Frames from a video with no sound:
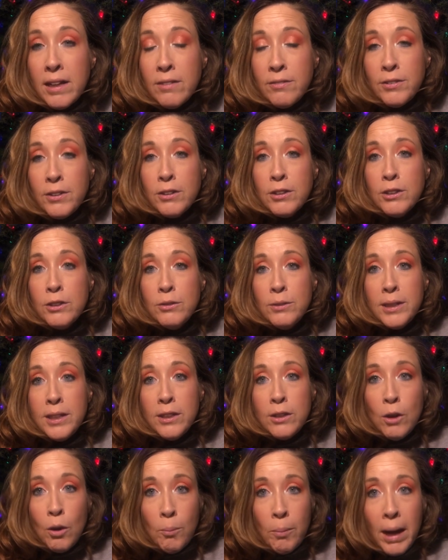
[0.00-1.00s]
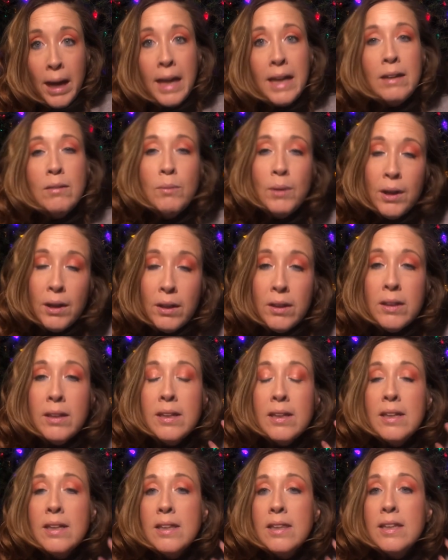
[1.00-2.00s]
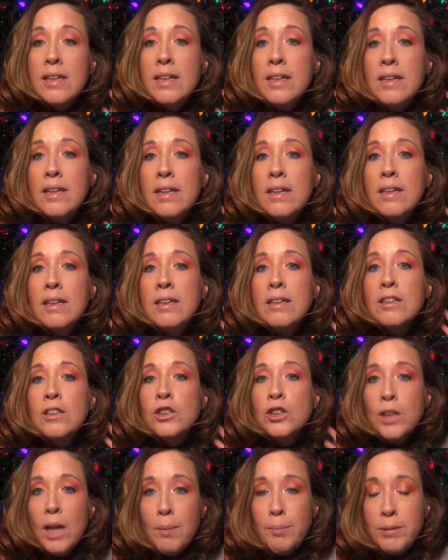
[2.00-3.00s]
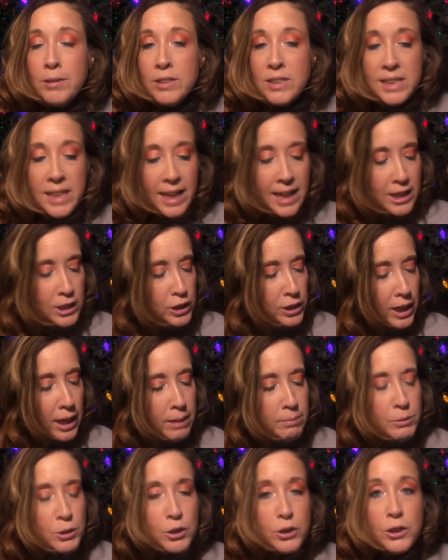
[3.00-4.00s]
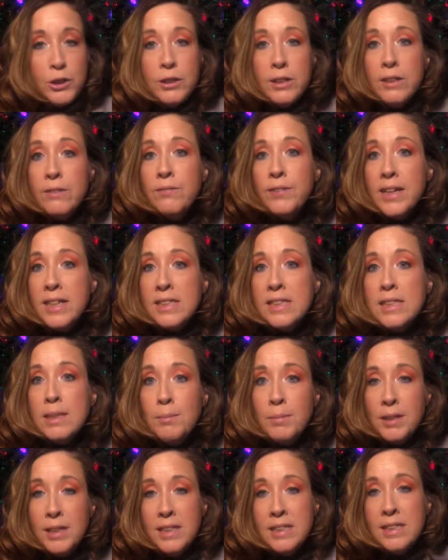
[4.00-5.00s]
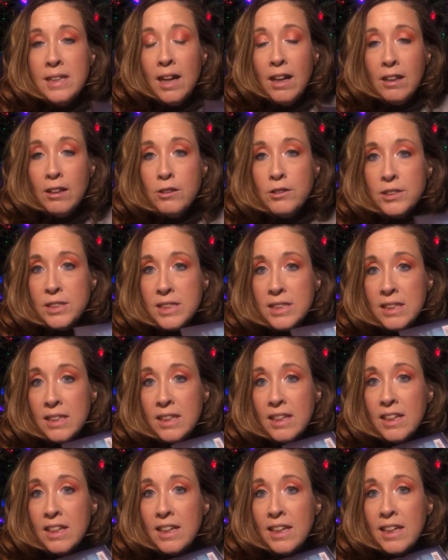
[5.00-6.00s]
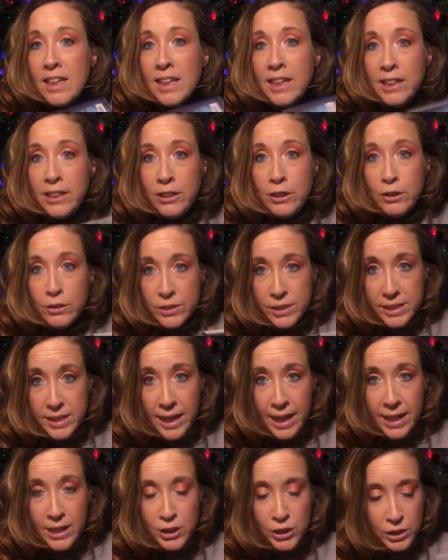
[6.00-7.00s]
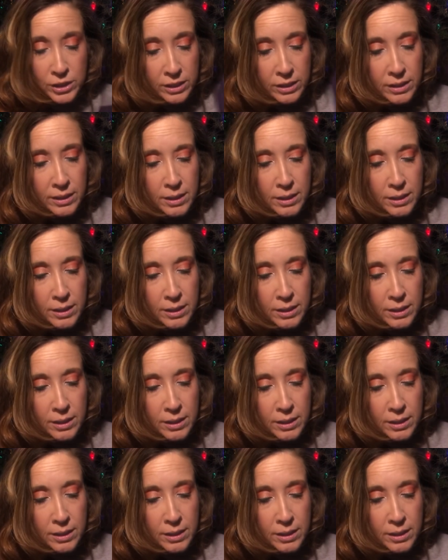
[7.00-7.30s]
If you're doing a no-buy, well, then shop your stash. I'm sure you can find some of these colors in your stash.